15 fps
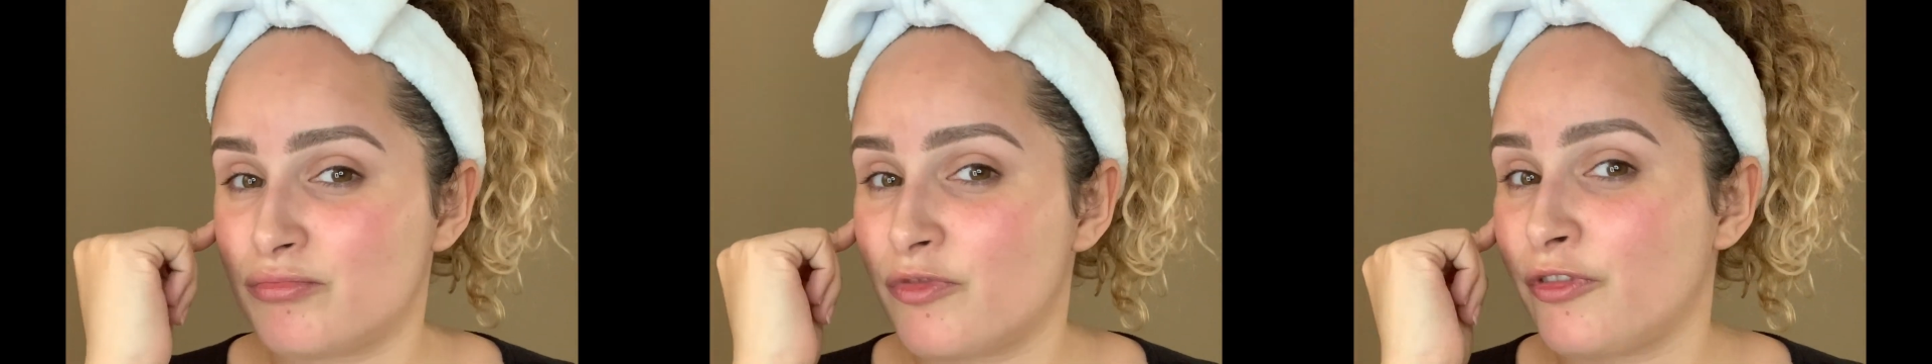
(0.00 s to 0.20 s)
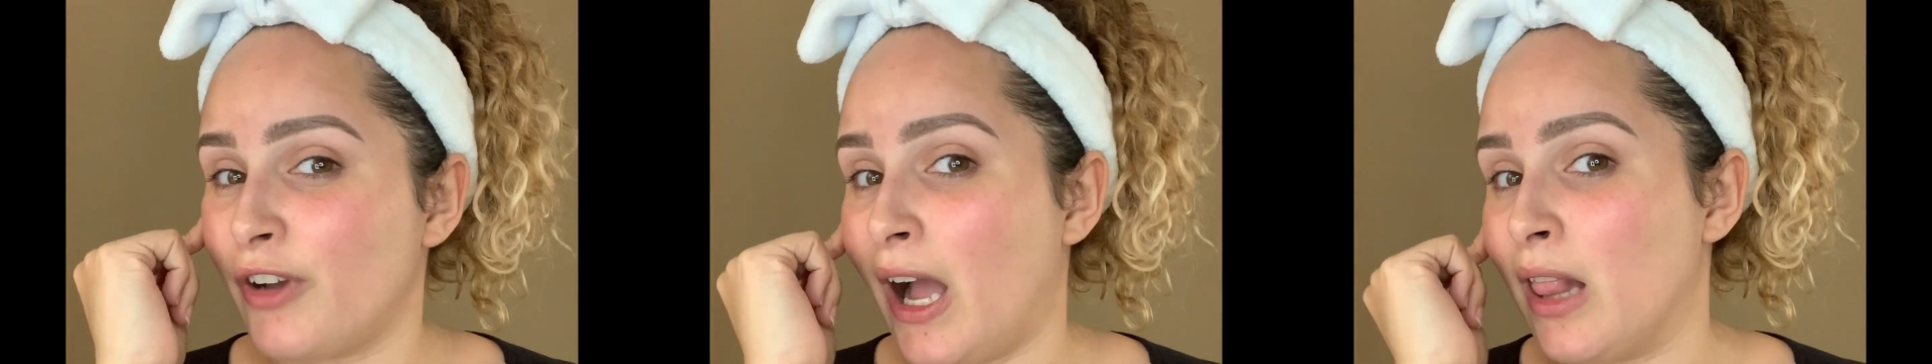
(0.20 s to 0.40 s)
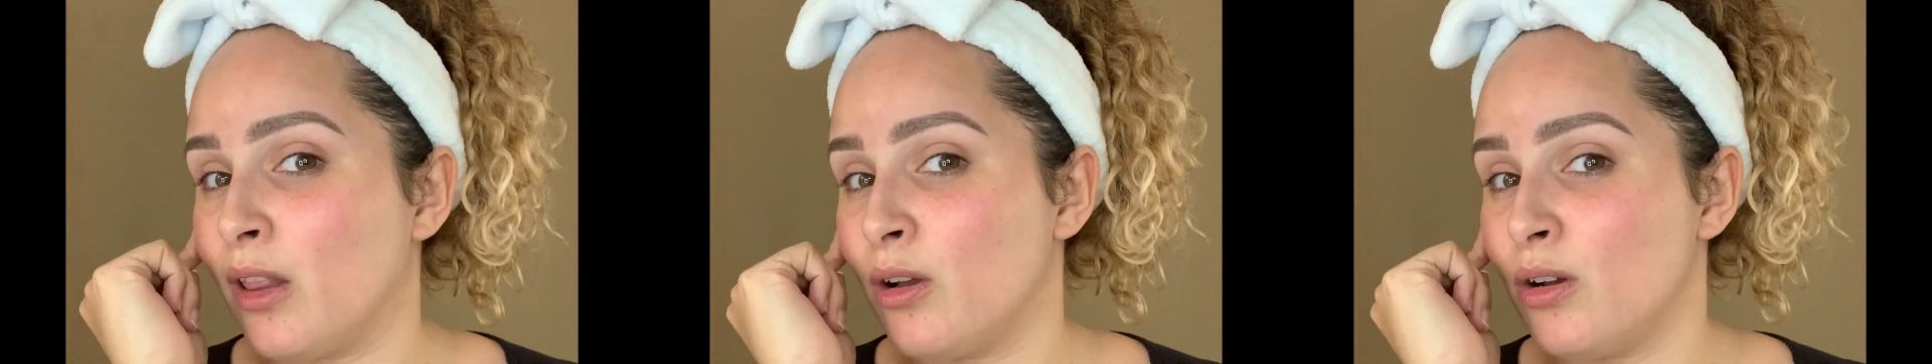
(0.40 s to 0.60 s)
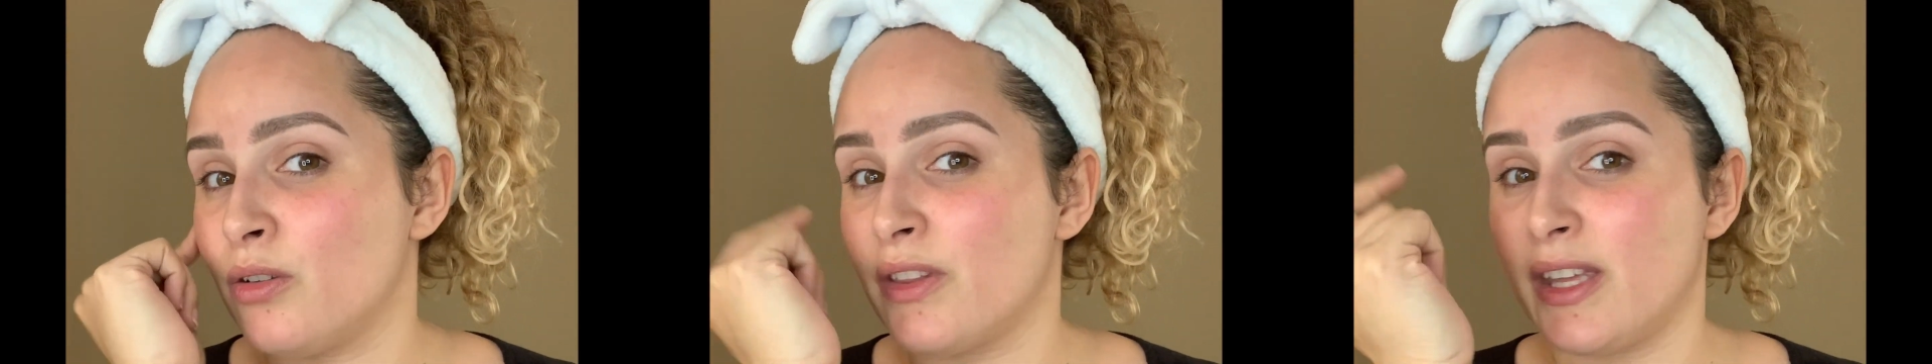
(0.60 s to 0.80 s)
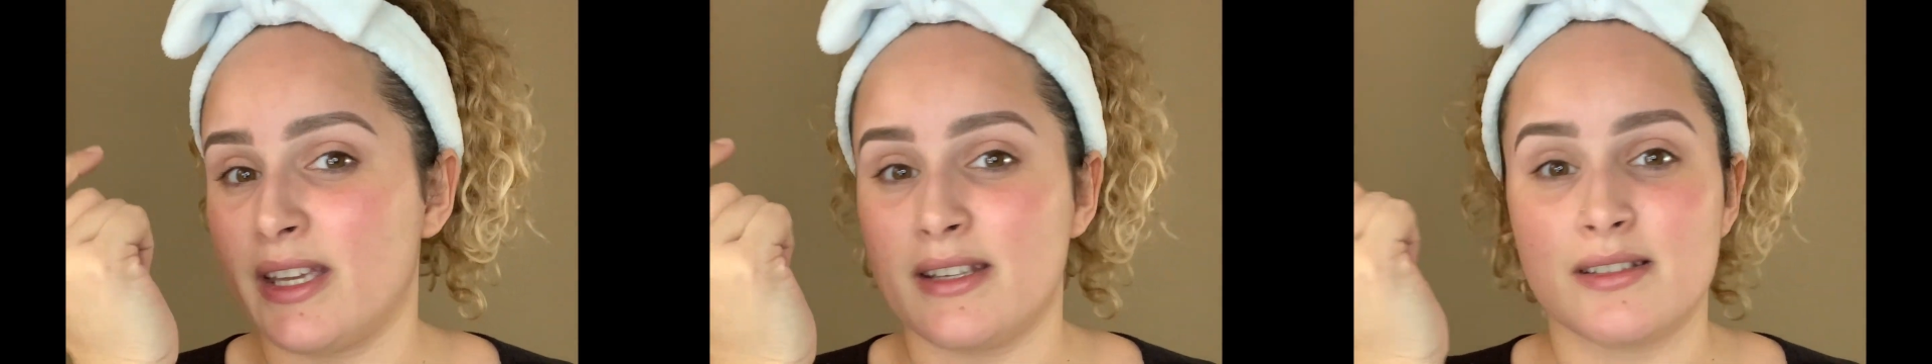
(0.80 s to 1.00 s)
follow
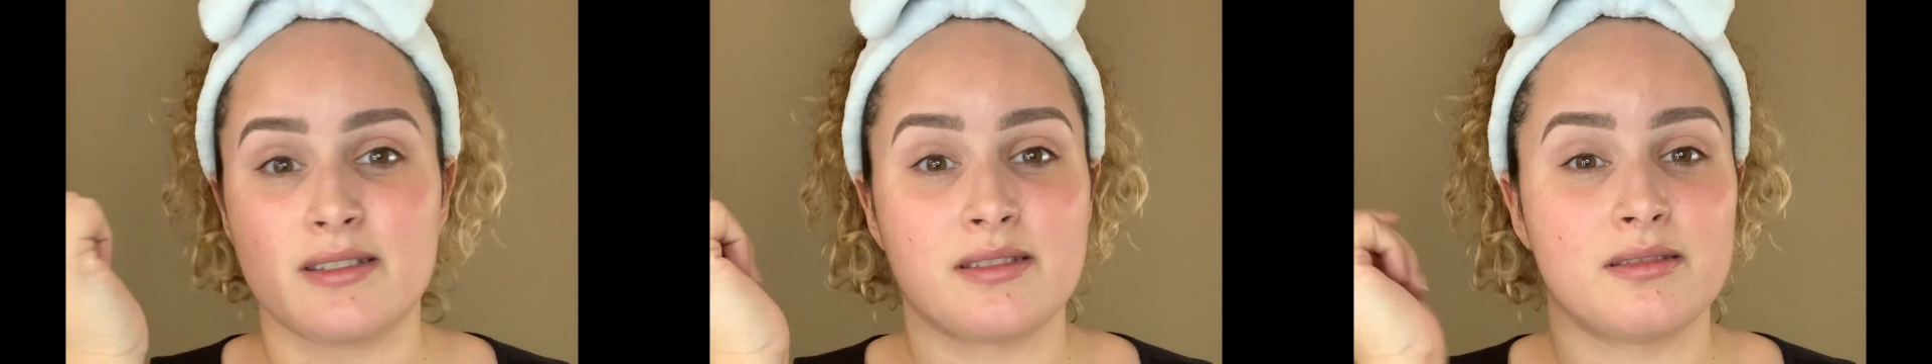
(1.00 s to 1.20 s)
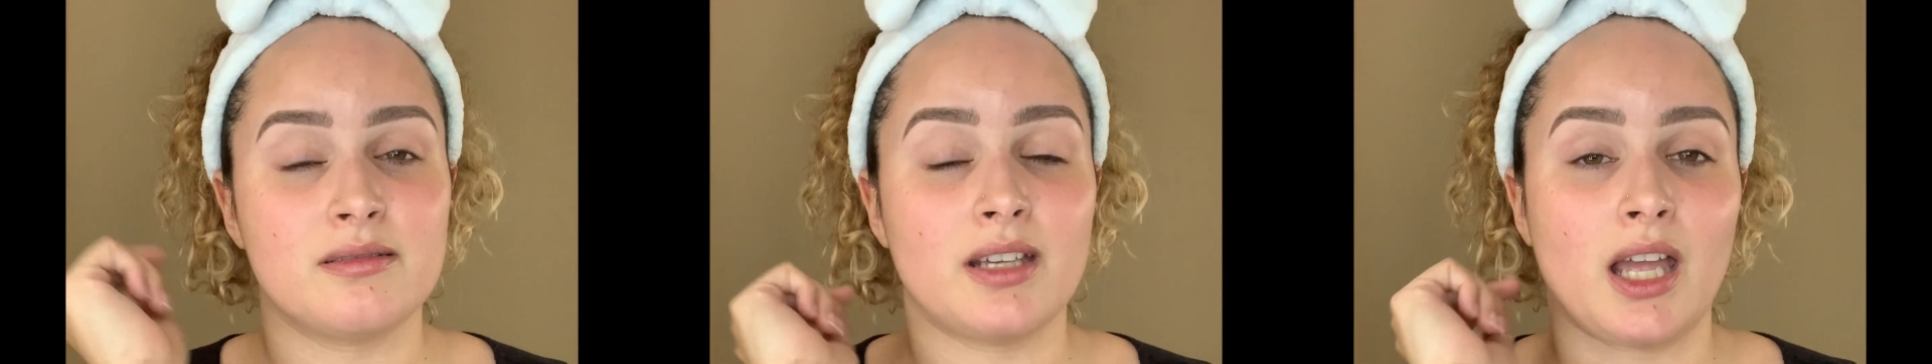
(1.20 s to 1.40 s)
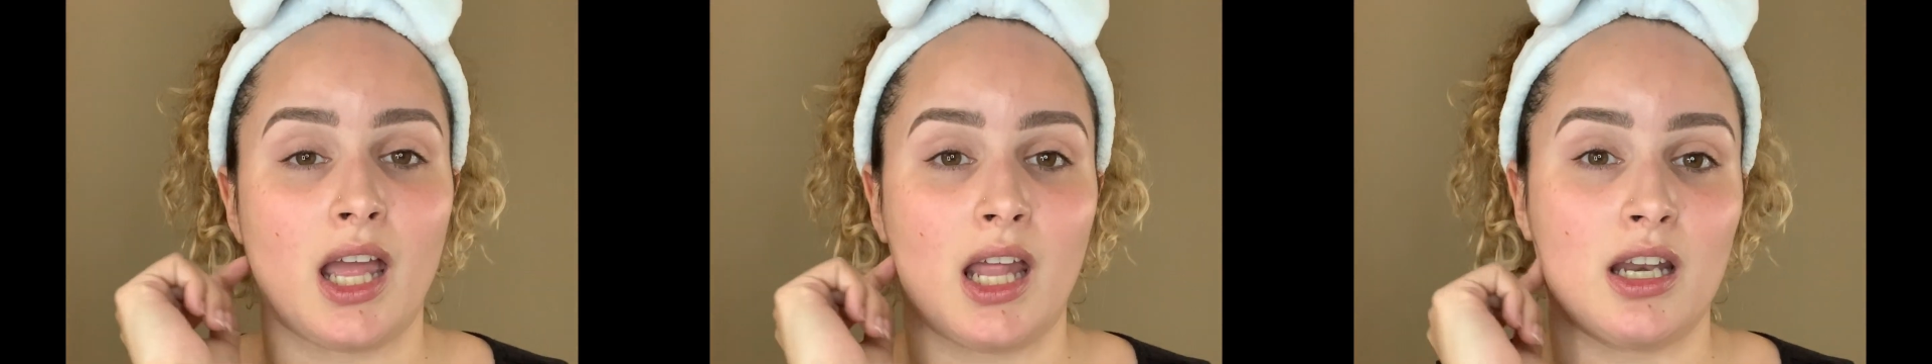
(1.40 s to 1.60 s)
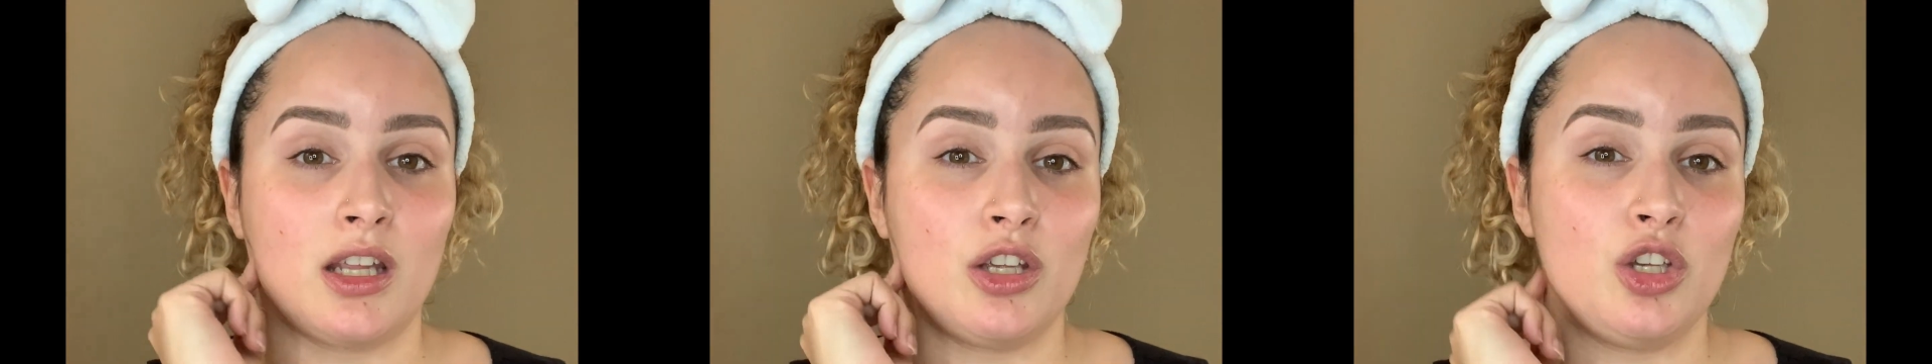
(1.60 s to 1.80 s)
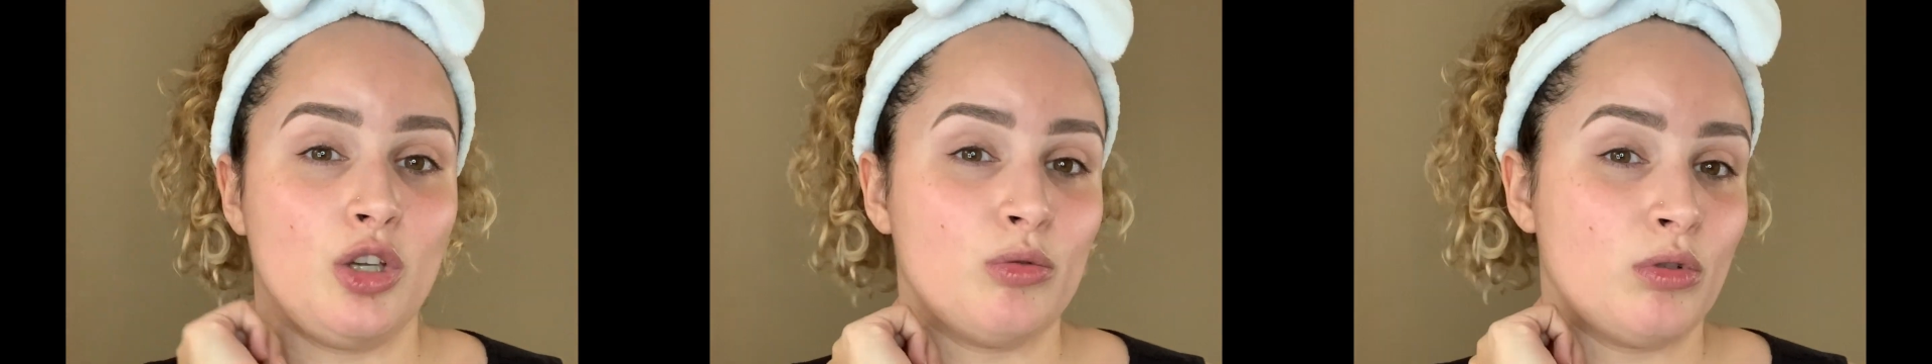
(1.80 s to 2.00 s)
this and
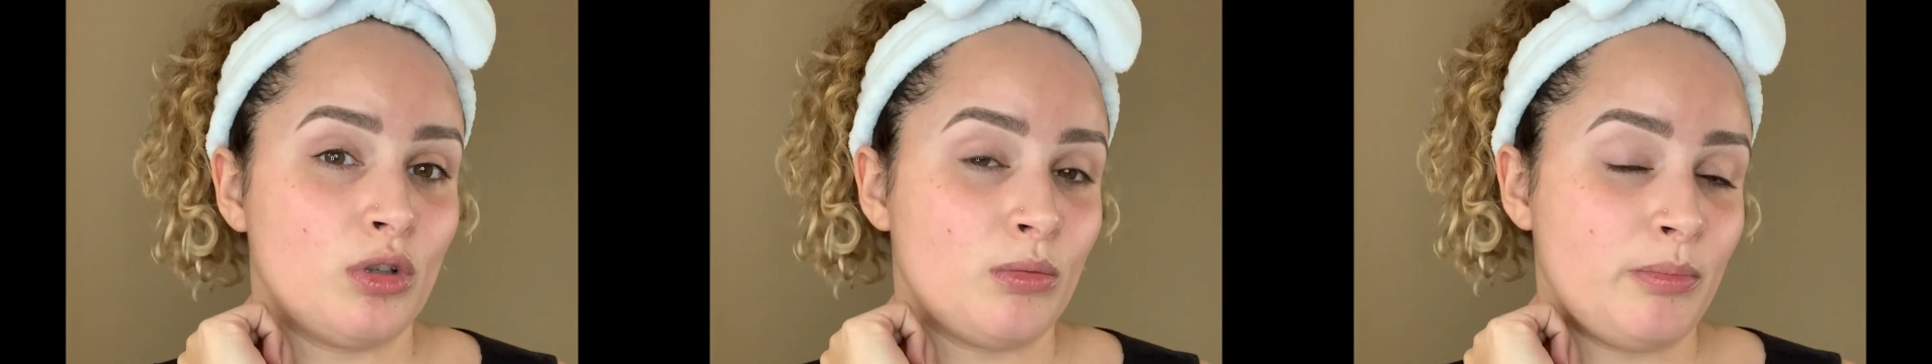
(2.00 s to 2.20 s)
you will